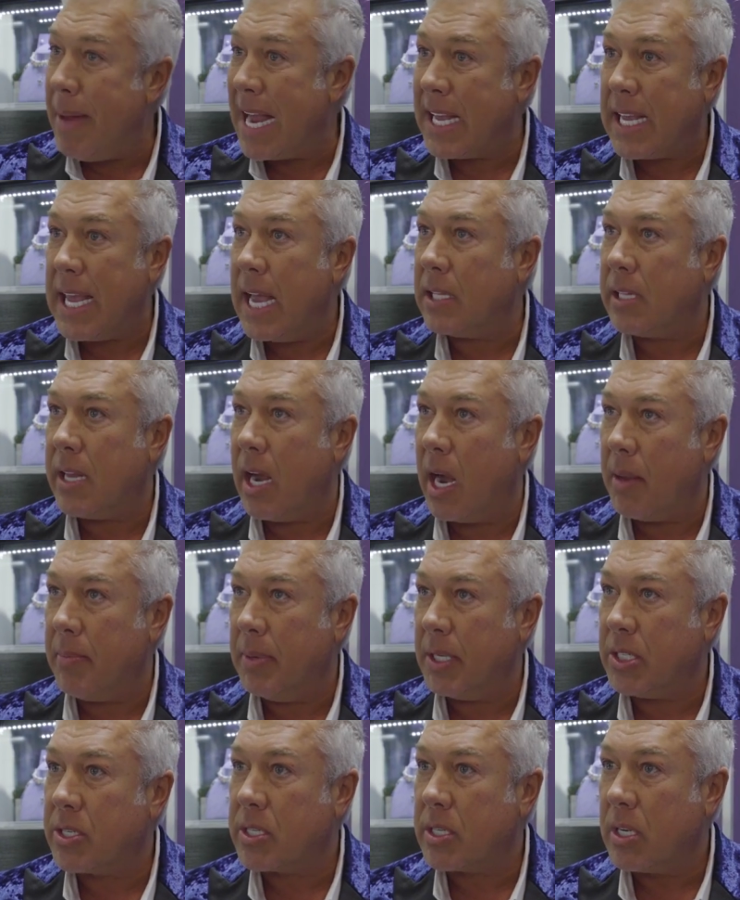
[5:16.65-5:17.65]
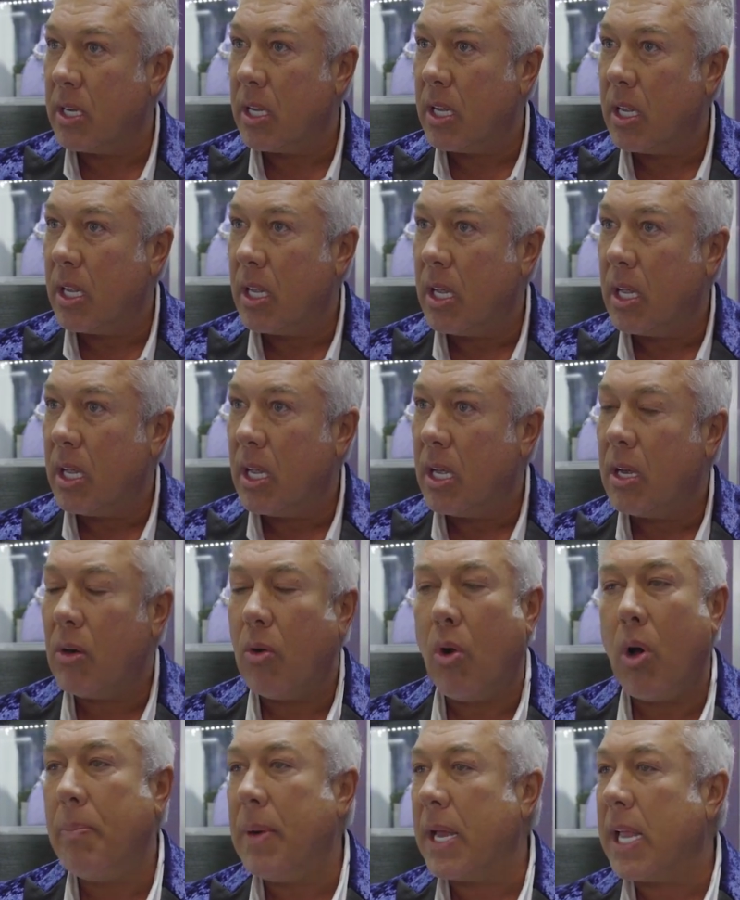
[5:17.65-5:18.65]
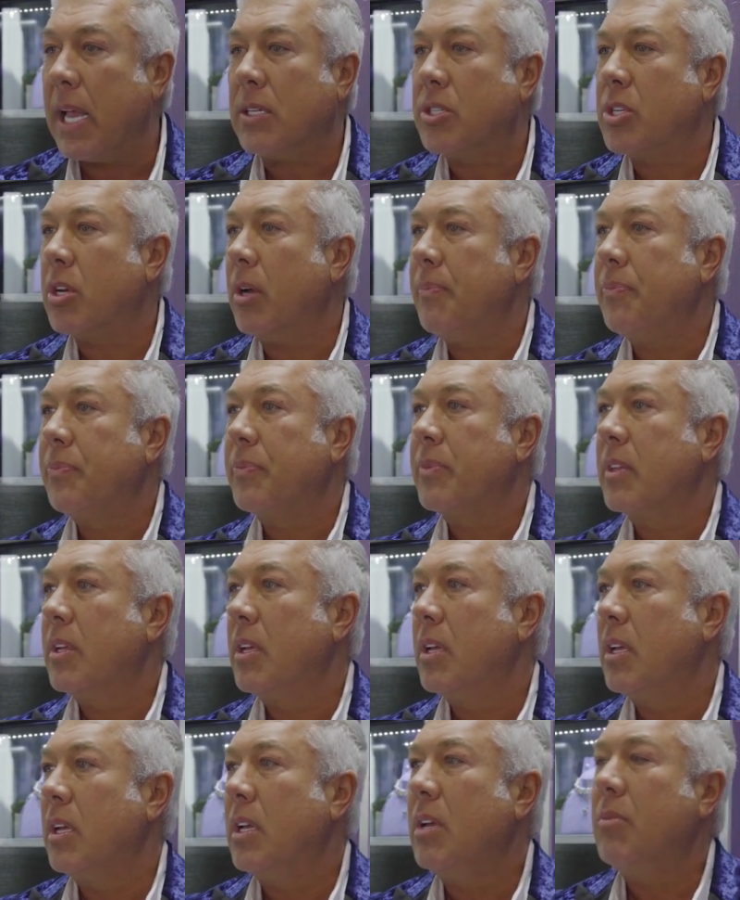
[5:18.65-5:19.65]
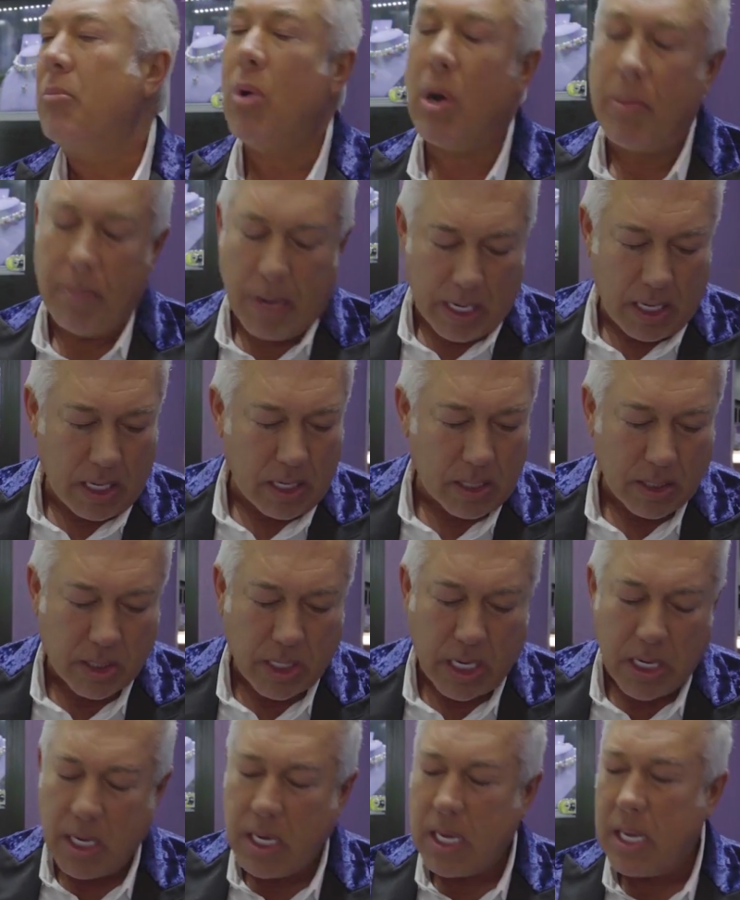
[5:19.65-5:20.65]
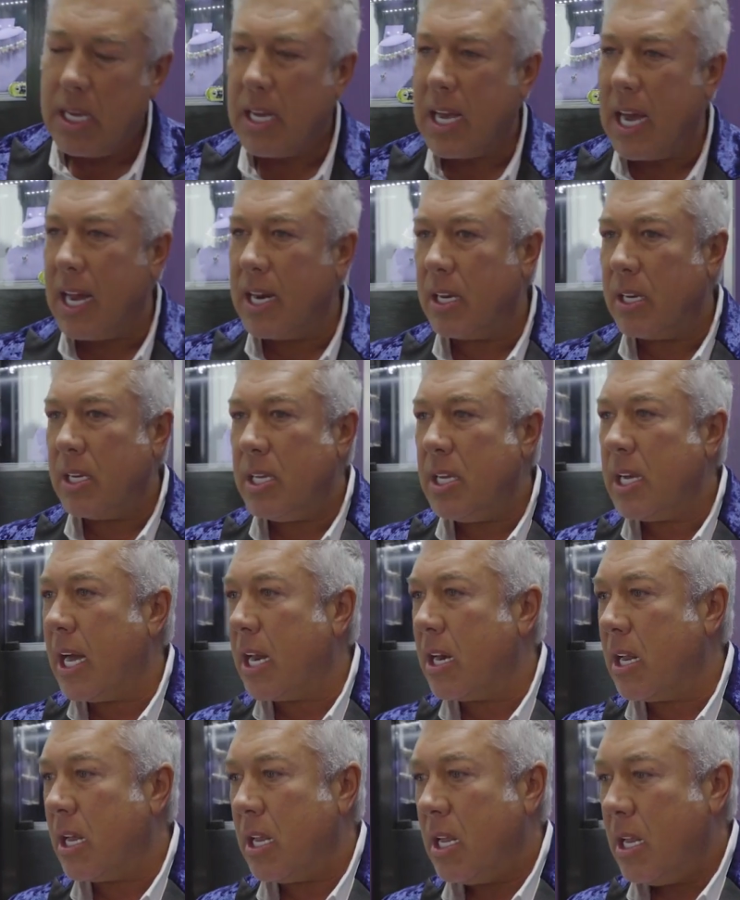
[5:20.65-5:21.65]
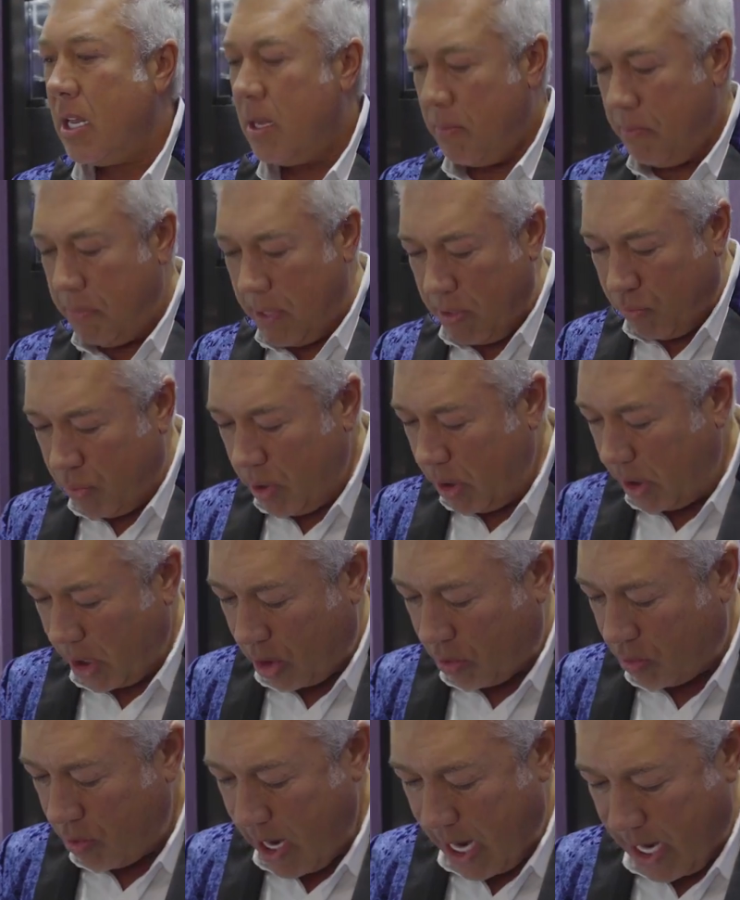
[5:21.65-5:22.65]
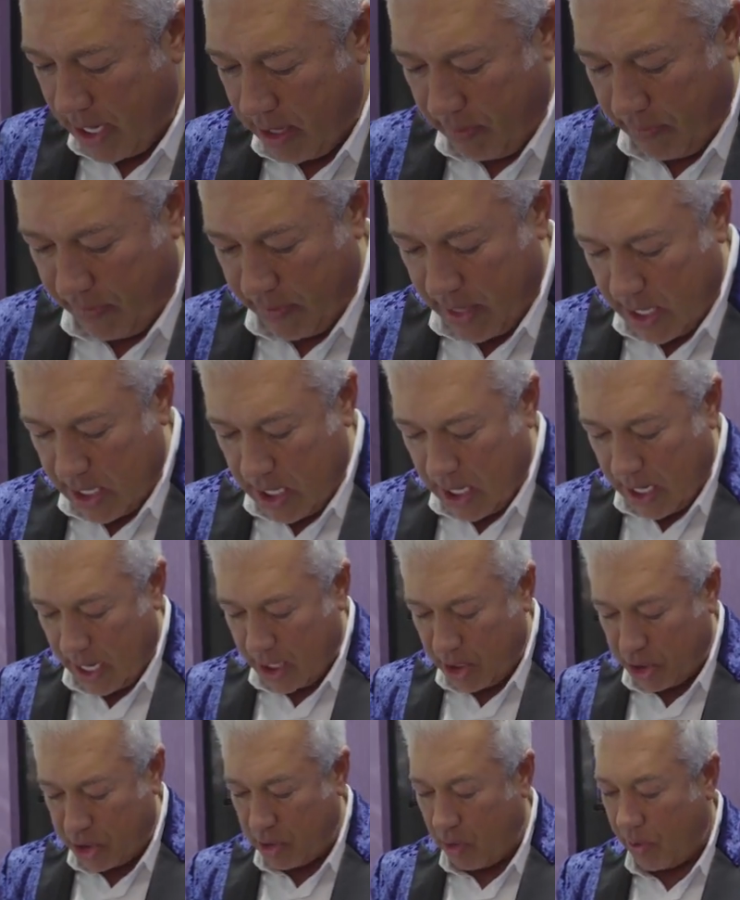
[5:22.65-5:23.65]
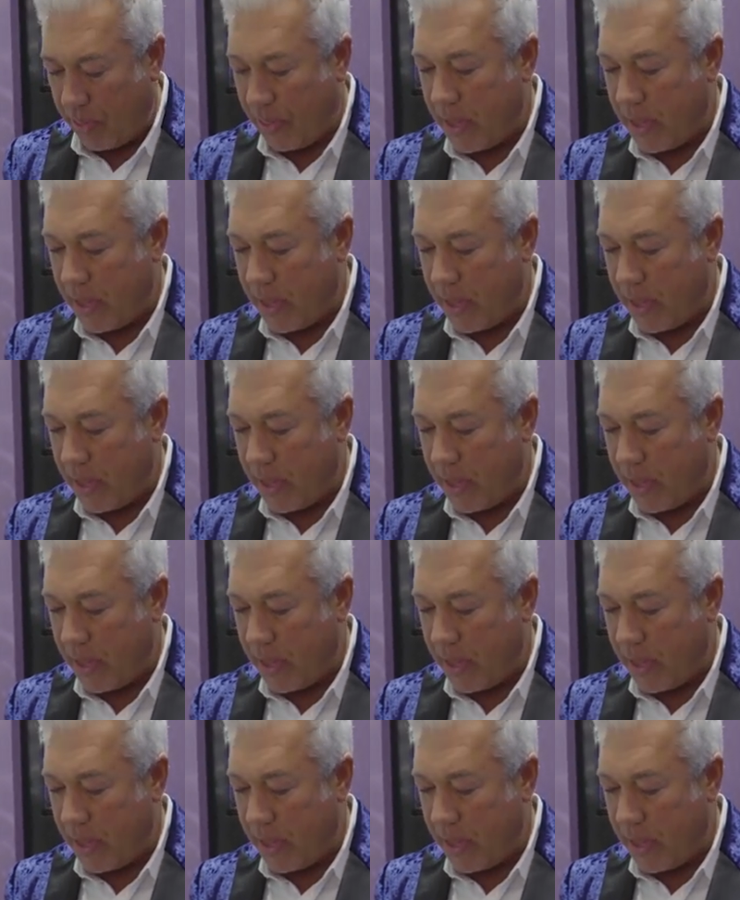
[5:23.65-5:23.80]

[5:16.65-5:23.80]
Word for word: baguette diamonds. Really? All baguette. So it's so even more money. More money. So you, you gotta you gotta be really creative and you gotta show